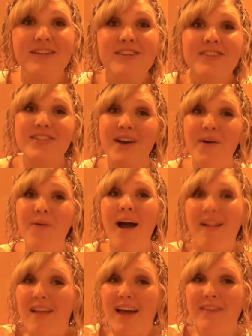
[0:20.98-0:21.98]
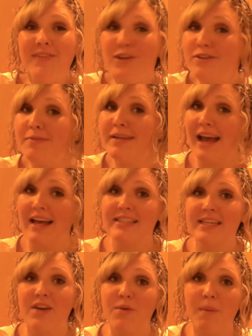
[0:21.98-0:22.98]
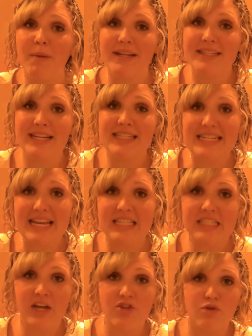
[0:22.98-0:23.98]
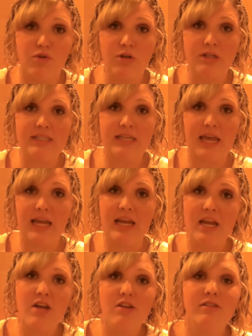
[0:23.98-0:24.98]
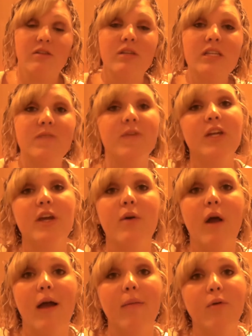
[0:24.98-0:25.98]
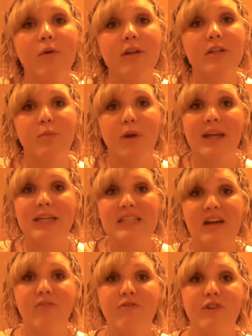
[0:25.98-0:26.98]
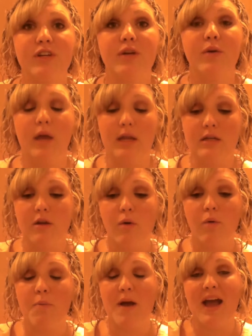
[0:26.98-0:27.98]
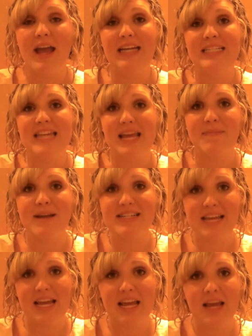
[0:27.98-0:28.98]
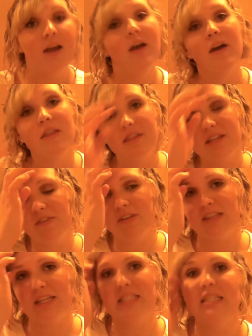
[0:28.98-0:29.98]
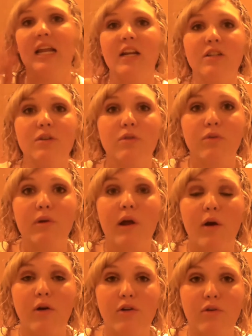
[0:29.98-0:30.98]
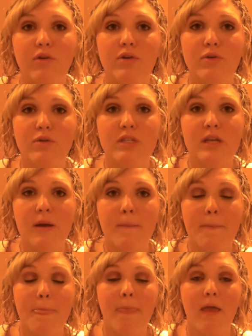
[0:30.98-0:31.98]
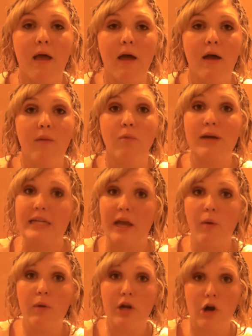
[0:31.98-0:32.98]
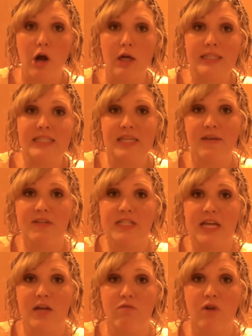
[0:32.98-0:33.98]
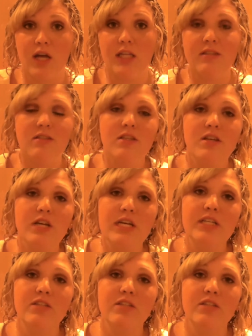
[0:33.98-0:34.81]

So a lot of you have been asking what my day-to-day schedule looks like. So this video, I'm going to break it down for you and go by day by day different things that I do throughout a cruise. Um, right now we are on seven day runs.